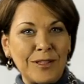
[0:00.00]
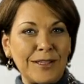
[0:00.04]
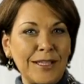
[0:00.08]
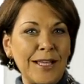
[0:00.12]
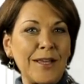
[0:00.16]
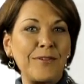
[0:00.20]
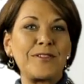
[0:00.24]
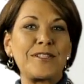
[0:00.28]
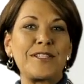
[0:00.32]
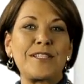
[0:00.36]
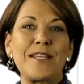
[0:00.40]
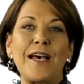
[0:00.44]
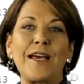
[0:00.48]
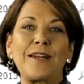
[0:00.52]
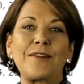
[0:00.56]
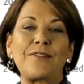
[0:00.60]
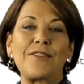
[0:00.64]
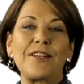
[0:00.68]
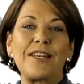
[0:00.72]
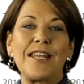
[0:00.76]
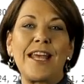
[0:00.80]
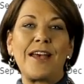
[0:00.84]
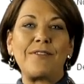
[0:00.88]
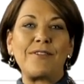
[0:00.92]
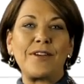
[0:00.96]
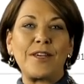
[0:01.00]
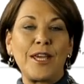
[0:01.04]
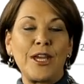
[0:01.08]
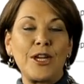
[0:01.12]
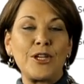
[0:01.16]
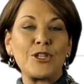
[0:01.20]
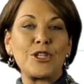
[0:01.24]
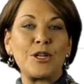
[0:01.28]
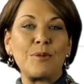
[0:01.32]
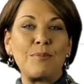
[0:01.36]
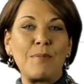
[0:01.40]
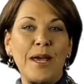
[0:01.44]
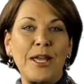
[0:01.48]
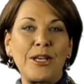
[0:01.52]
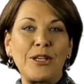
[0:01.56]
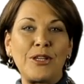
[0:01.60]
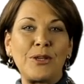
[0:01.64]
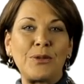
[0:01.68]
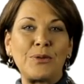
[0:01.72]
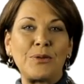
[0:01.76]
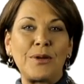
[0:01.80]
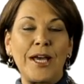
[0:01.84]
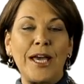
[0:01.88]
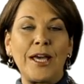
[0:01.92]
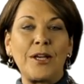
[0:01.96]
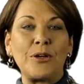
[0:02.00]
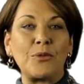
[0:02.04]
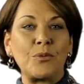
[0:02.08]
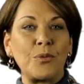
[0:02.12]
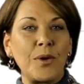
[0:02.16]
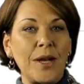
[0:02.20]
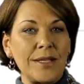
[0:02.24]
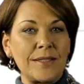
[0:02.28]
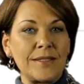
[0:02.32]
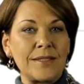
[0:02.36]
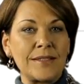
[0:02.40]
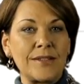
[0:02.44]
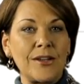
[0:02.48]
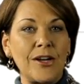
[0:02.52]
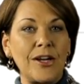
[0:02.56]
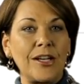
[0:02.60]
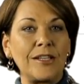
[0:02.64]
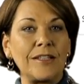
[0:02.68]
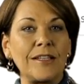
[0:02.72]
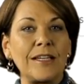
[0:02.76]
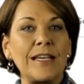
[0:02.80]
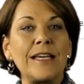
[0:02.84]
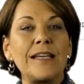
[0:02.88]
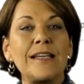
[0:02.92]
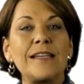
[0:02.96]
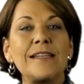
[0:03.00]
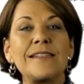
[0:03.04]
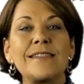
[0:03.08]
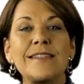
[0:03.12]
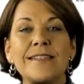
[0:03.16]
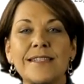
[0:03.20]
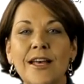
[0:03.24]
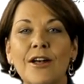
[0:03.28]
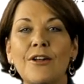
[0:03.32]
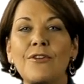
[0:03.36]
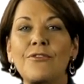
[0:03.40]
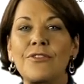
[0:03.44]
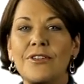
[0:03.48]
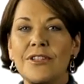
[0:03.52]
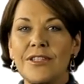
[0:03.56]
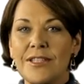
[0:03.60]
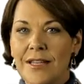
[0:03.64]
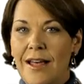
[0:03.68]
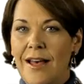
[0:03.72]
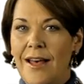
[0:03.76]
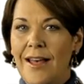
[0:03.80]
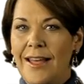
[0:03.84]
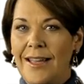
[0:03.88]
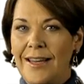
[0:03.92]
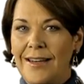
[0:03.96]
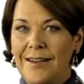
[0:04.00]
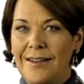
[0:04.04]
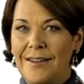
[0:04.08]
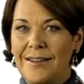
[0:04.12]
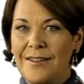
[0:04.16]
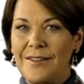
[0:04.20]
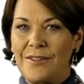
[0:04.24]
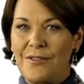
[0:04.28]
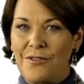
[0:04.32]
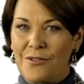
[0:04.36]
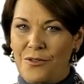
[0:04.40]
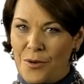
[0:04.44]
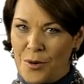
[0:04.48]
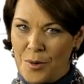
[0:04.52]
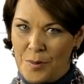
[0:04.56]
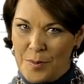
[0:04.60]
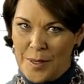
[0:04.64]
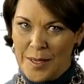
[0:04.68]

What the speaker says: the left side of the navigation menu and rest on Self-Assign for a